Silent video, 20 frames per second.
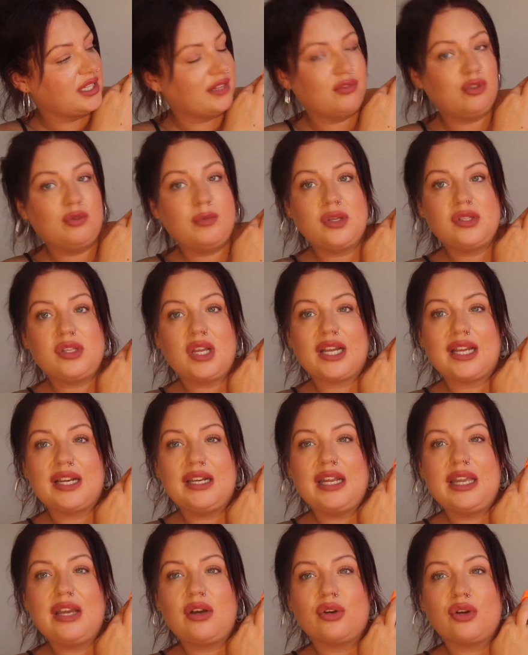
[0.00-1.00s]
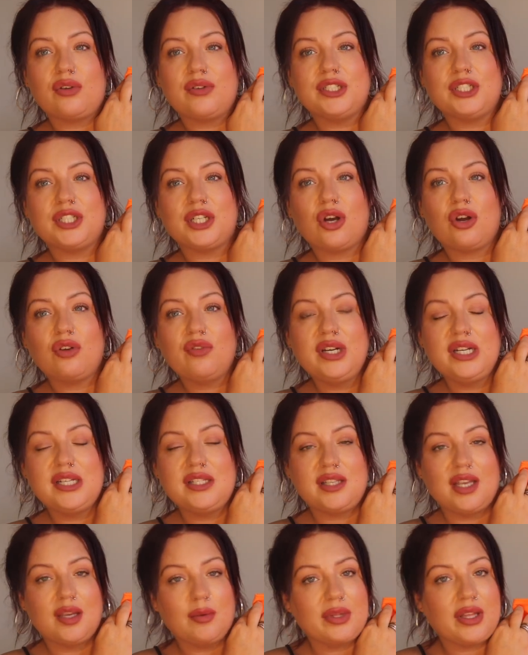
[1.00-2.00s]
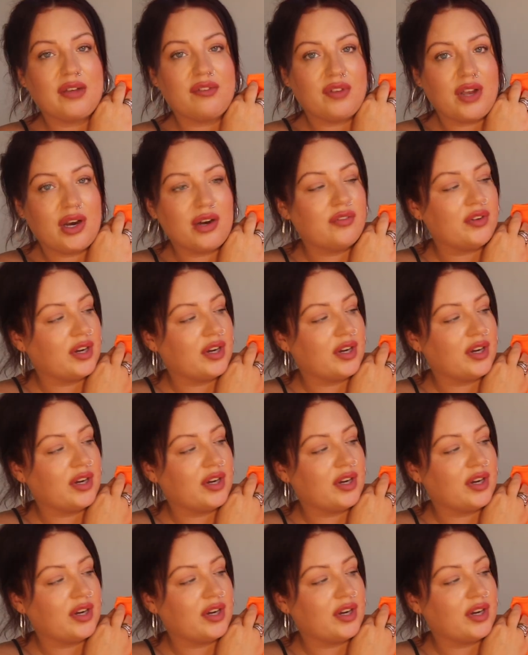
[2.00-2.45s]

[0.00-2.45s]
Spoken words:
They're almost like a neon orange. You can't really see, but they're very,